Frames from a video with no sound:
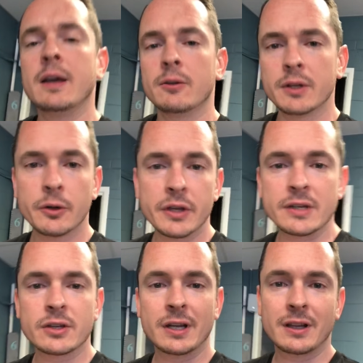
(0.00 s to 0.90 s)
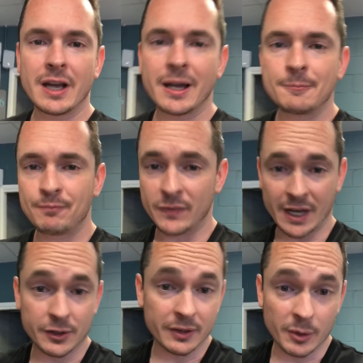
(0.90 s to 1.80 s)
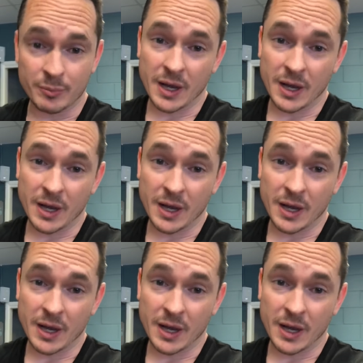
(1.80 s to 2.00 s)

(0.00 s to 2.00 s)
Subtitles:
Little things like that, down to